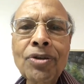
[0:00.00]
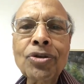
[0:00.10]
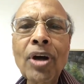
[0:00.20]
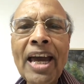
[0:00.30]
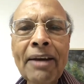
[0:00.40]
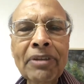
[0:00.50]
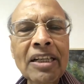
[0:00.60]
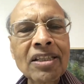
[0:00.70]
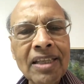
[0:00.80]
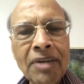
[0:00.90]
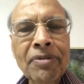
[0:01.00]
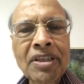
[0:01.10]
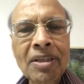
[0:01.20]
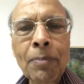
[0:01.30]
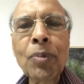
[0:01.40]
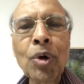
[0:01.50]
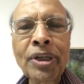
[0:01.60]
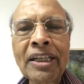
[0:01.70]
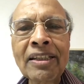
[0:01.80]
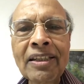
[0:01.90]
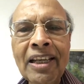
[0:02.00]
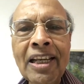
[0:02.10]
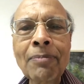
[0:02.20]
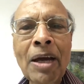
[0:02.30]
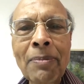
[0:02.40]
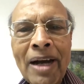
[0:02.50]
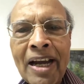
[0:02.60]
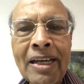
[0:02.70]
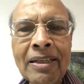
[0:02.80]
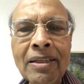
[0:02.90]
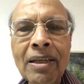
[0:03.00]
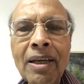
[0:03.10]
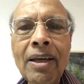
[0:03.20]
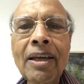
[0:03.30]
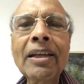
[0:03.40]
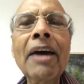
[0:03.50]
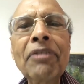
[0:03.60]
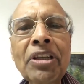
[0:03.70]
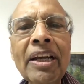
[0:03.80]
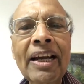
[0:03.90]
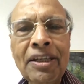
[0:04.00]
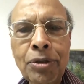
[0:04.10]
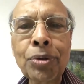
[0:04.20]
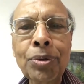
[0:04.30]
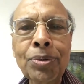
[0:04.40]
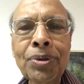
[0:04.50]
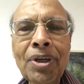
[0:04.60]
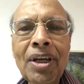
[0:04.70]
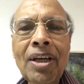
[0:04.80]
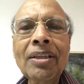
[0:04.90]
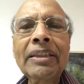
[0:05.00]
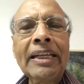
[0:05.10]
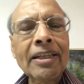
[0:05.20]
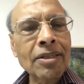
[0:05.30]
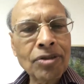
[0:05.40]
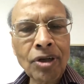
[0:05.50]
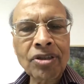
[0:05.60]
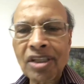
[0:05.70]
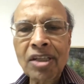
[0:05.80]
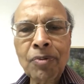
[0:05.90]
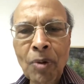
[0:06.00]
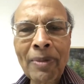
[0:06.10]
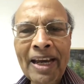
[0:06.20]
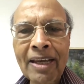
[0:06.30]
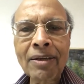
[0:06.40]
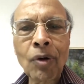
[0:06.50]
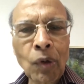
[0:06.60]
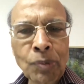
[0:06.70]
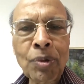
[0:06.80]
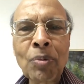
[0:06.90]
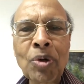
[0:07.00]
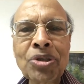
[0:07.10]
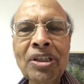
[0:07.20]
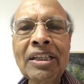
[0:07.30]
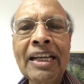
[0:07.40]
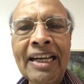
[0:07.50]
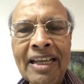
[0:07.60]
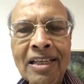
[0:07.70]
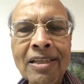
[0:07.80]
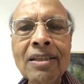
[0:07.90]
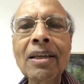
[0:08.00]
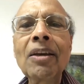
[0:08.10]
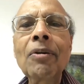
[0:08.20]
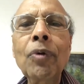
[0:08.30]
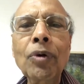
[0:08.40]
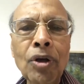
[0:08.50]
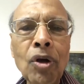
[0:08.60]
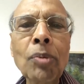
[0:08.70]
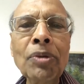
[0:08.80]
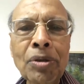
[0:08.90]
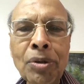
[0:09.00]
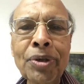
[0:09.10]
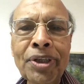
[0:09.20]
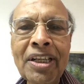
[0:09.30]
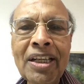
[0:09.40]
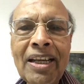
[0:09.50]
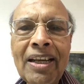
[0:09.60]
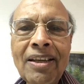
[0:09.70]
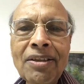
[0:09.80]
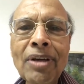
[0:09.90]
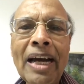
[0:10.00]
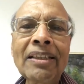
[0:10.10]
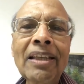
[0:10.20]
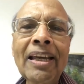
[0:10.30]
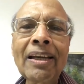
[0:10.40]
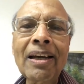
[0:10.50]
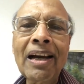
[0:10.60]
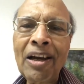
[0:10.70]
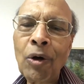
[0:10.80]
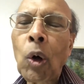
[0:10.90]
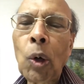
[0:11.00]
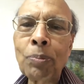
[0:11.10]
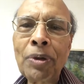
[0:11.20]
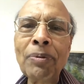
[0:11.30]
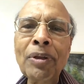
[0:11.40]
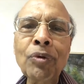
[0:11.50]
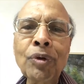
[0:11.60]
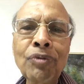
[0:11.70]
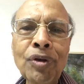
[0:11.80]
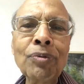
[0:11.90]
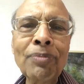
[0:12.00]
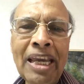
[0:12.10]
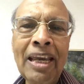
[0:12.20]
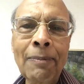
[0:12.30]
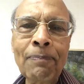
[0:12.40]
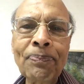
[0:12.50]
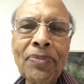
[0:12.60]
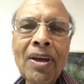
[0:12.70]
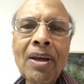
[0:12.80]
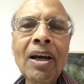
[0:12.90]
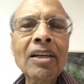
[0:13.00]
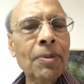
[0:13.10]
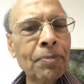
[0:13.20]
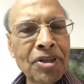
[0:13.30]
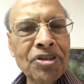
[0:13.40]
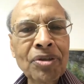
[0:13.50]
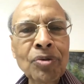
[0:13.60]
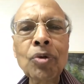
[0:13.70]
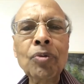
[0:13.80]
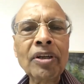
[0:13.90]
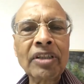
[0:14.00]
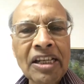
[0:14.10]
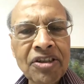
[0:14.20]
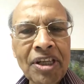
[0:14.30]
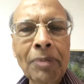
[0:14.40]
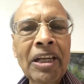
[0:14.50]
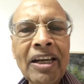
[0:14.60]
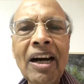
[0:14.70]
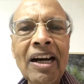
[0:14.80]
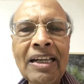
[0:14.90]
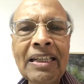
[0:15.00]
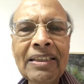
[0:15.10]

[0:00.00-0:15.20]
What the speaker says: So I have that service component in my mind in everything I do, that it is not just for my own promotion, it is for the common good. So I hope people would view me as a person who worked extremely hard,